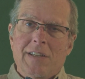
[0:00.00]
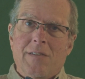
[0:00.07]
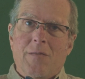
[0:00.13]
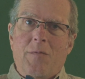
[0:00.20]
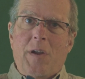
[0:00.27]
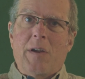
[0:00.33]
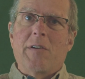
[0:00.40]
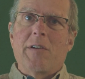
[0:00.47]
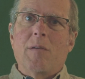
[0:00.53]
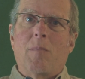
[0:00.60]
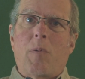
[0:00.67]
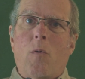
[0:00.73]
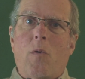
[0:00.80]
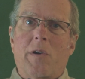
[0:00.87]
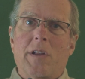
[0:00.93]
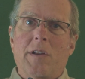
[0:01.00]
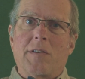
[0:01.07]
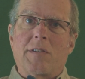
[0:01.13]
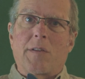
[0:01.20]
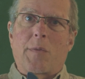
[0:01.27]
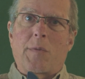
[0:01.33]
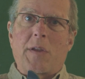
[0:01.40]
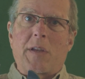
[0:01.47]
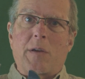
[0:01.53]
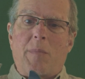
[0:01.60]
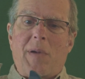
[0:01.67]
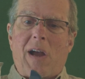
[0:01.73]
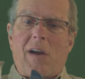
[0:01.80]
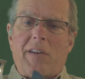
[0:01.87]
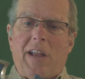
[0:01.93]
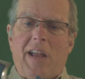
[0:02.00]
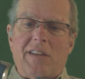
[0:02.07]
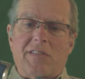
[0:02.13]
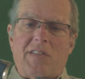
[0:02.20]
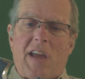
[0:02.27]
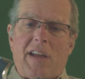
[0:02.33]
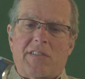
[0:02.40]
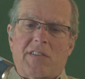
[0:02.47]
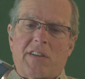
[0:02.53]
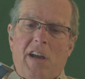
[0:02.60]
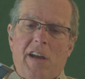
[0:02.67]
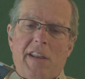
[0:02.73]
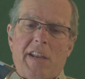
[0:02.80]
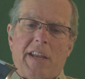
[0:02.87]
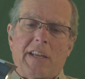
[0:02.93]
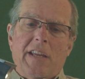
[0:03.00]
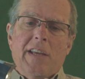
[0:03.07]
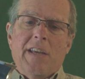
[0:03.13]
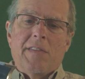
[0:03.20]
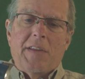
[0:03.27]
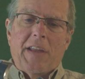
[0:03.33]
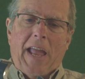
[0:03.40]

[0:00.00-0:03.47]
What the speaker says: very important to think about as that's cutting, the